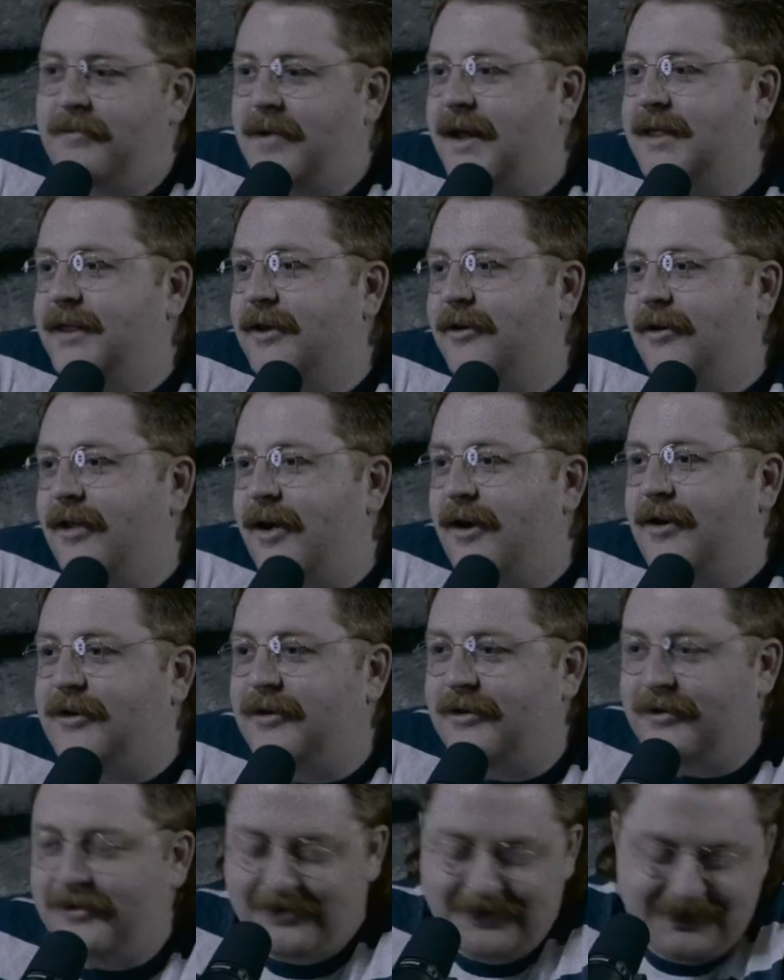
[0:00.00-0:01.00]
my little
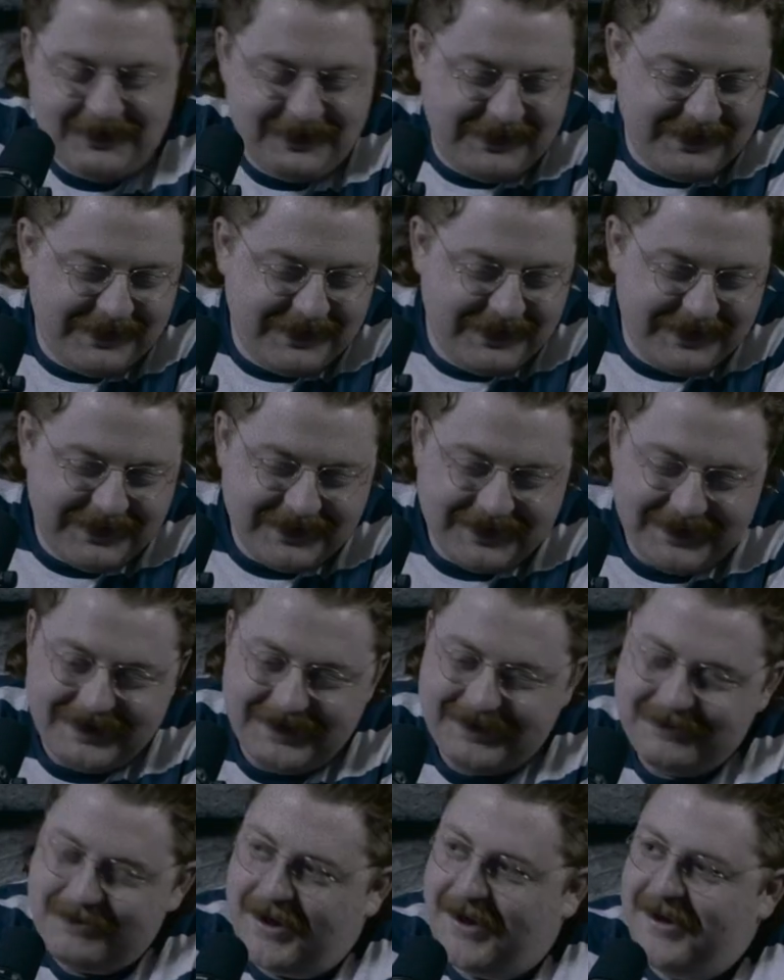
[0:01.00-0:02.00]
uncle. My,
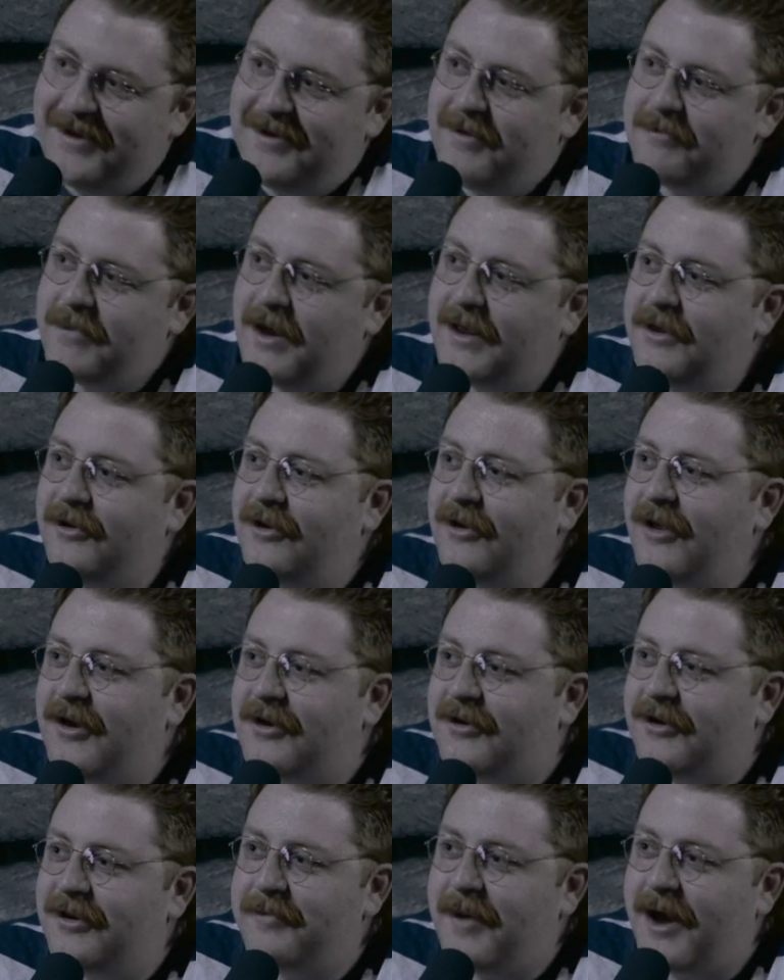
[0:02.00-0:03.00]
little,
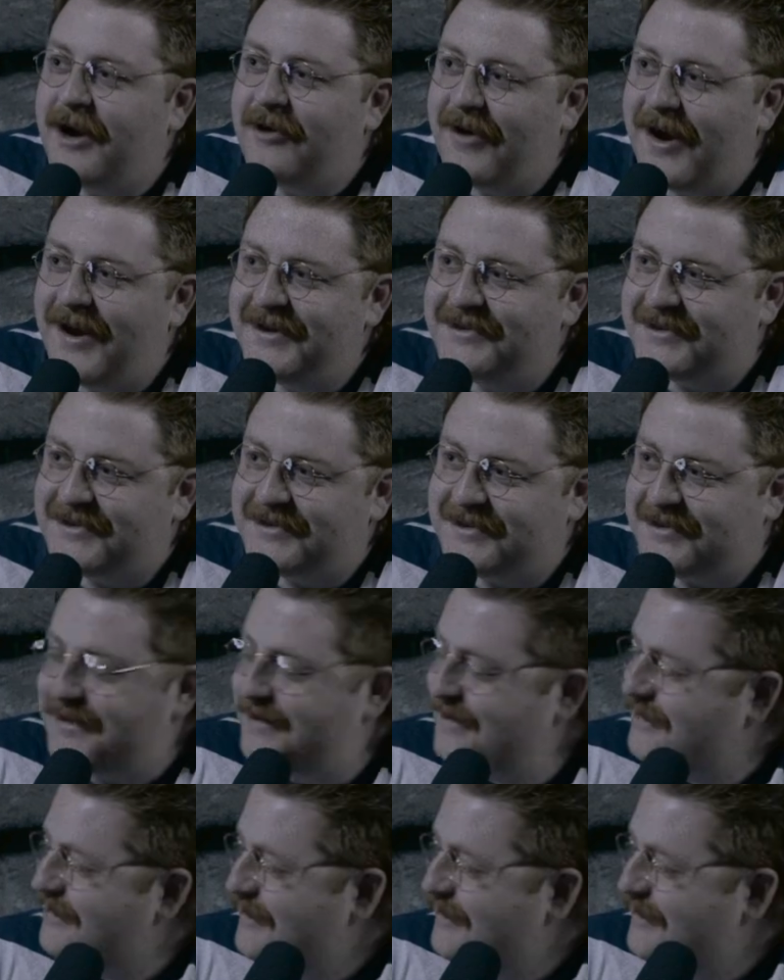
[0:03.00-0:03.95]
uncle and my grand sister.